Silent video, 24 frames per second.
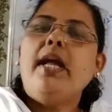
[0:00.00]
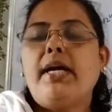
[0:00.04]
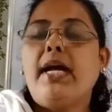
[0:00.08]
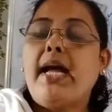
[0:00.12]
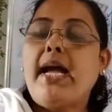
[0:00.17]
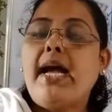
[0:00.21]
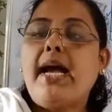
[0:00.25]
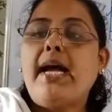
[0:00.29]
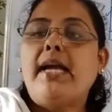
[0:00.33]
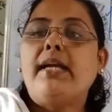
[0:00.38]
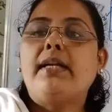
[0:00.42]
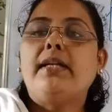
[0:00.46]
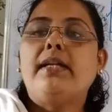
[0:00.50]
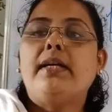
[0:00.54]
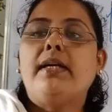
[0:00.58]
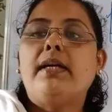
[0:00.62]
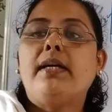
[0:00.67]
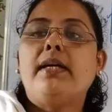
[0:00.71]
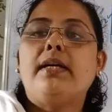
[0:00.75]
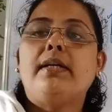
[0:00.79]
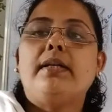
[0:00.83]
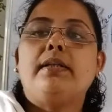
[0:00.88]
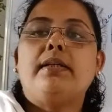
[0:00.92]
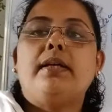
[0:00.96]
Add
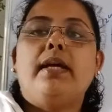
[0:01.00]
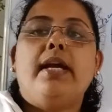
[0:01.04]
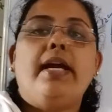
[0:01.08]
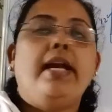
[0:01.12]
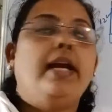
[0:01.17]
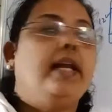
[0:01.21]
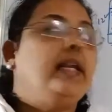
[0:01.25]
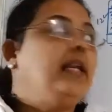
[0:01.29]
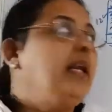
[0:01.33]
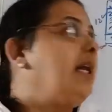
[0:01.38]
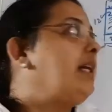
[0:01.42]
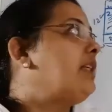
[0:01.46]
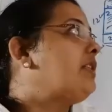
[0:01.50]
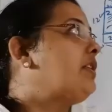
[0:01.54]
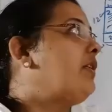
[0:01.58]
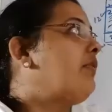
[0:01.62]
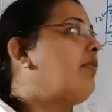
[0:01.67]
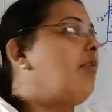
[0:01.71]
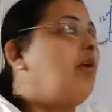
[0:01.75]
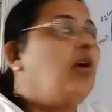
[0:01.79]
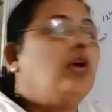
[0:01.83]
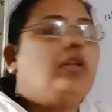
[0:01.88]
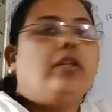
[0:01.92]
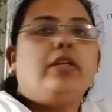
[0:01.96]
the areas of
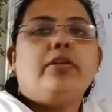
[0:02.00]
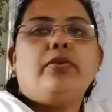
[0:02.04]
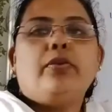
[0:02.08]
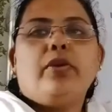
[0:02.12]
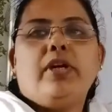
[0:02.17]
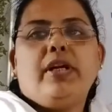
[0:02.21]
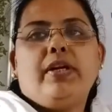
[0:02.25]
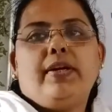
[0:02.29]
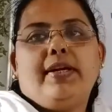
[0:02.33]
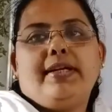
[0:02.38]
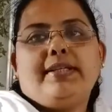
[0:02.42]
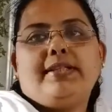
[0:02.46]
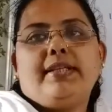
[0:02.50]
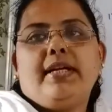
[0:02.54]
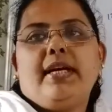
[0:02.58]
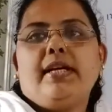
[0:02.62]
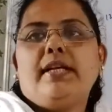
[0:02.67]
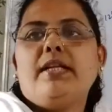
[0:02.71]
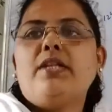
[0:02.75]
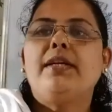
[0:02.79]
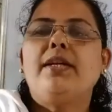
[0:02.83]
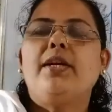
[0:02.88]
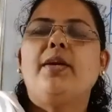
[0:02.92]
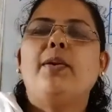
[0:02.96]
all the 3
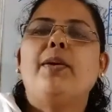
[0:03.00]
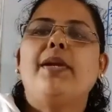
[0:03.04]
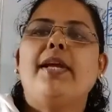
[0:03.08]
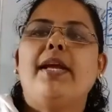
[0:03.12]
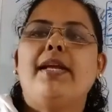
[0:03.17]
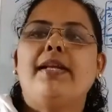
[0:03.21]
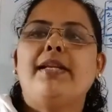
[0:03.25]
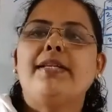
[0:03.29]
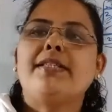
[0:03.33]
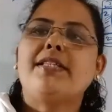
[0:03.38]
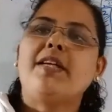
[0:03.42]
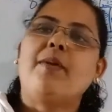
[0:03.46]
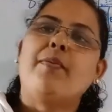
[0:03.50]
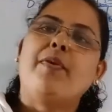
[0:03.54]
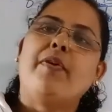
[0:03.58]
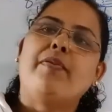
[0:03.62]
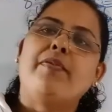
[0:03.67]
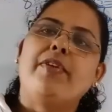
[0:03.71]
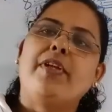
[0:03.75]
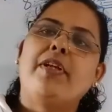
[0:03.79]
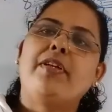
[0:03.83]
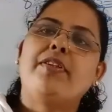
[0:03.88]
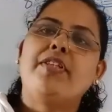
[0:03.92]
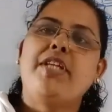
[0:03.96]
rectangles. You will get the sum
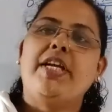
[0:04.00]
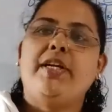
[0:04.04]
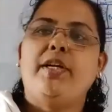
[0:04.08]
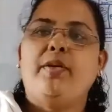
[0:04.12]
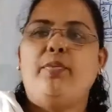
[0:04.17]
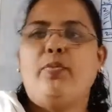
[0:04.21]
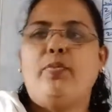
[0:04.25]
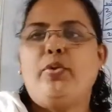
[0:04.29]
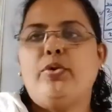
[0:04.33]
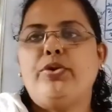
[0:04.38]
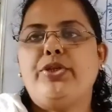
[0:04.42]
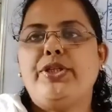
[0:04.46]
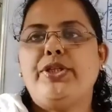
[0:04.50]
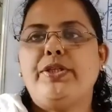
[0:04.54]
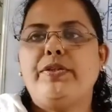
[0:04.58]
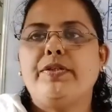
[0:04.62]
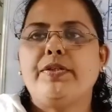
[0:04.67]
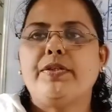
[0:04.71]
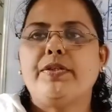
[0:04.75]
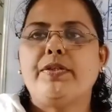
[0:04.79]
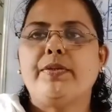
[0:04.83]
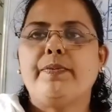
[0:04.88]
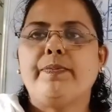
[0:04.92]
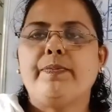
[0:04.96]
of the shaded
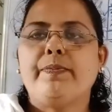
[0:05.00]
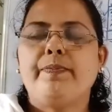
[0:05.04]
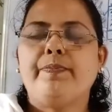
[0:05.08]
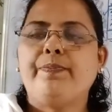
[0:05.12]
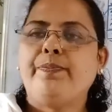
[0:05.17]
portions.